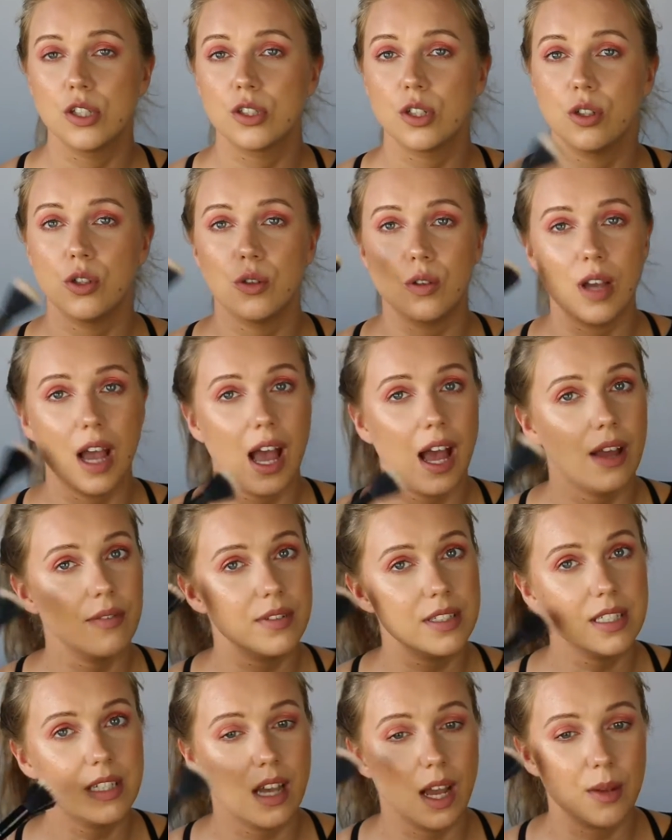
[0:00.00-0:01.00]
so you
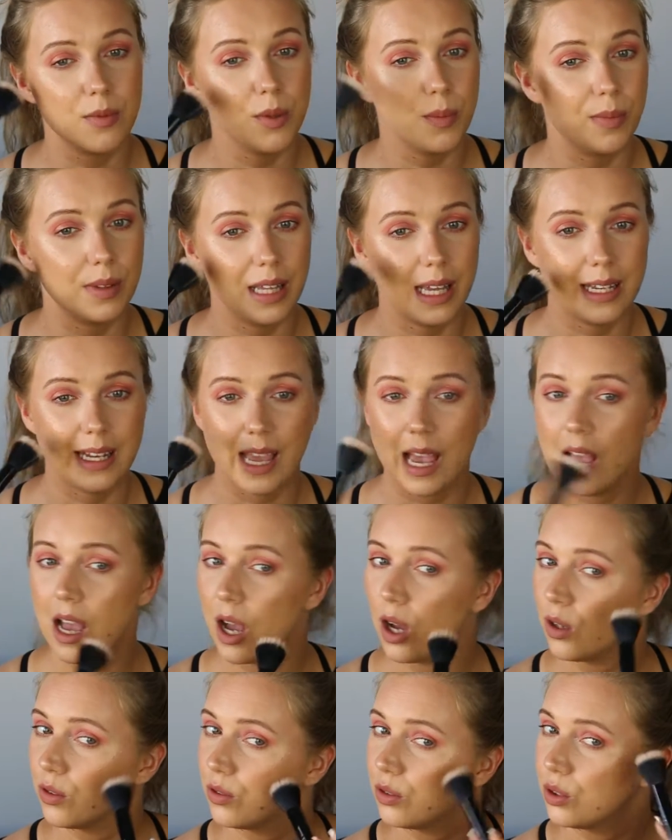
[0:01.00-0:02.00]
have the time to blend
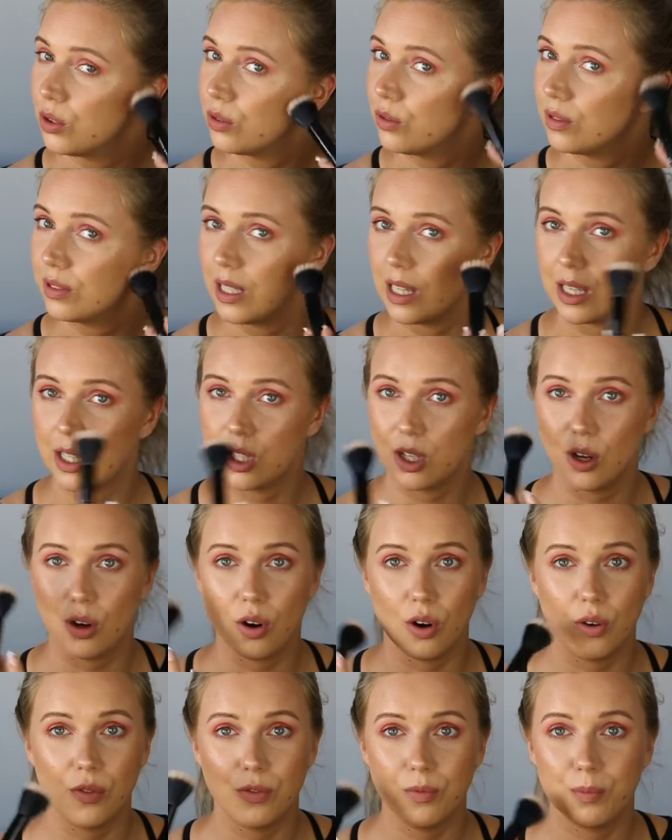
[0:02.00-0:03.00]
out like
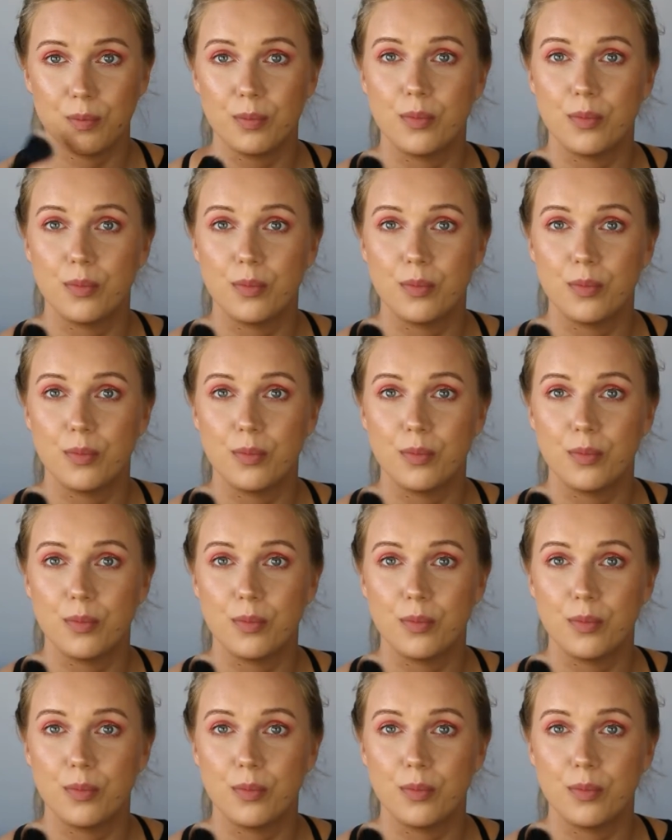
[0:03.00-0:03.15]
your